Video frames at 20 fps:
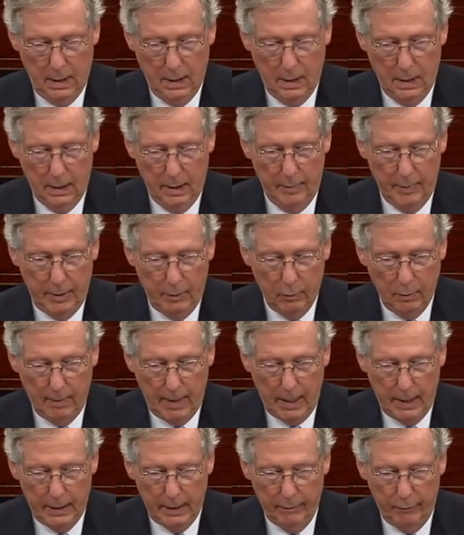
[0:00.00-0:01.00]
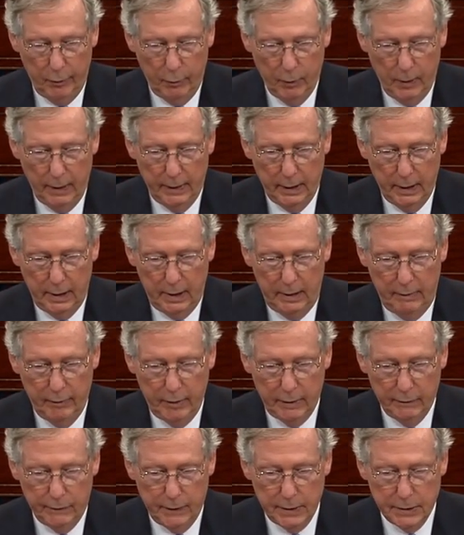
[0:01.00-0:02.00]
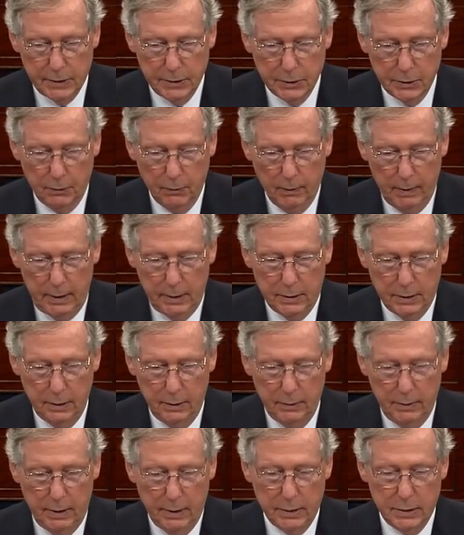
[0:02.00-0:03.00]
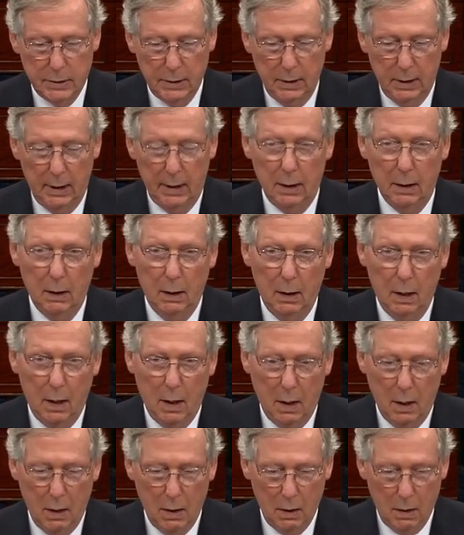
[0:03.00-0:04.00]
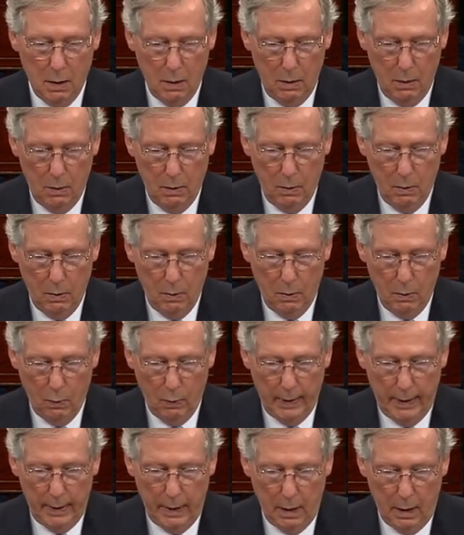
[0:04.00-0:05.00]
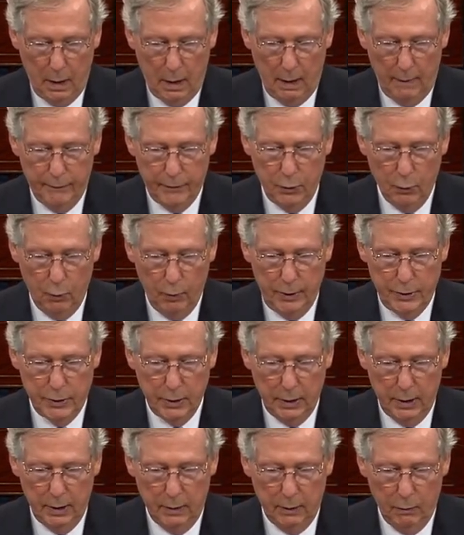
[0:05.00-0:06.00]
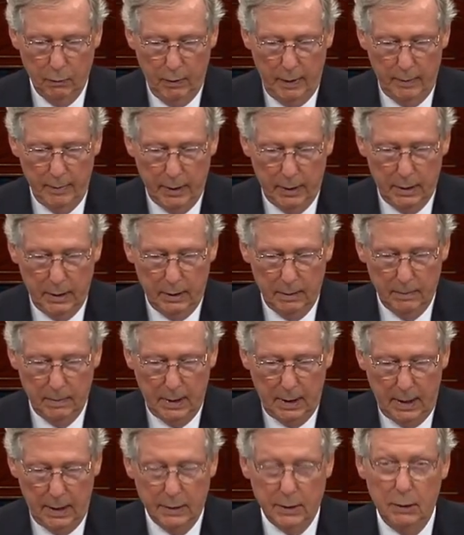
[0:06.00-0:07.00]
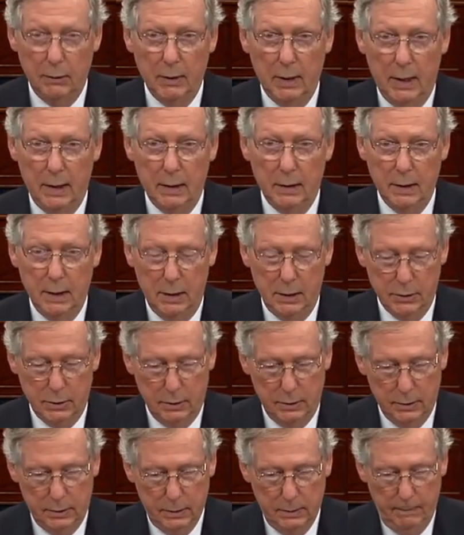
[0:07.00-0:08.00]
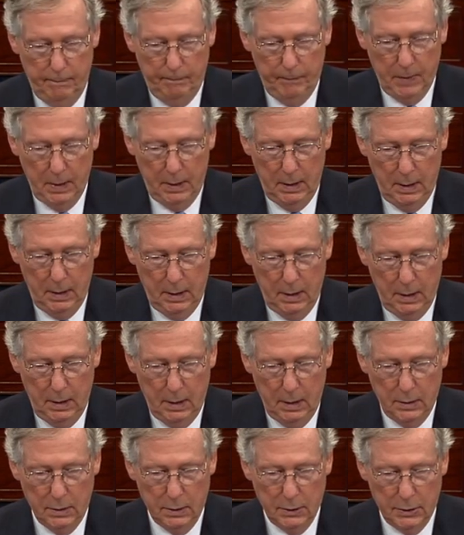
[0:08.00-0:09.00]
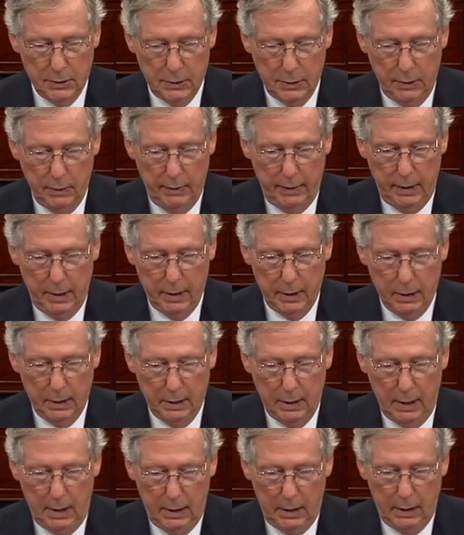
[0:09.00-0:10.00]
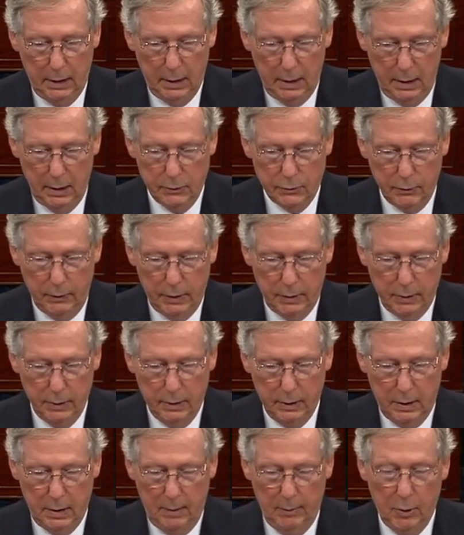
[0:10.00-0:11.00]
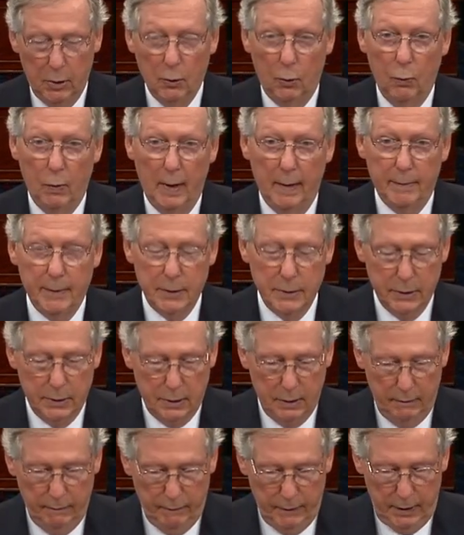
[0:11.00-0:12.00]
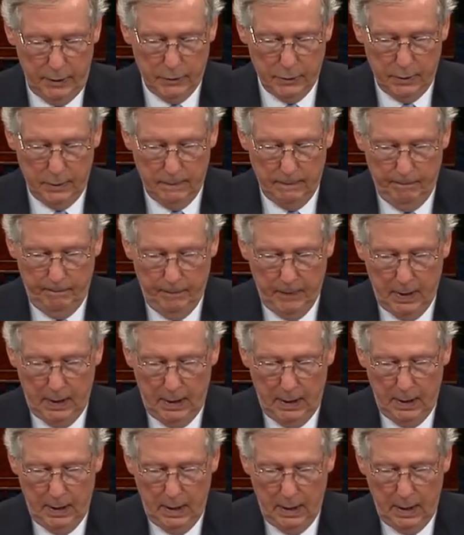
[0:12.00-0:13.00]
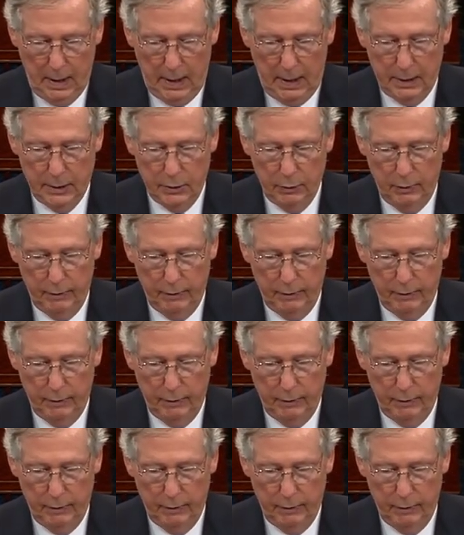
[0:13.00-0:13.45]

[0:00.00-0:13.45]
Let me remind everyone that even if this is agreed to, it's still a long way off to reaching an agreement at the United Nations to Syria gaining entry to the Chemical Weapons Convention and to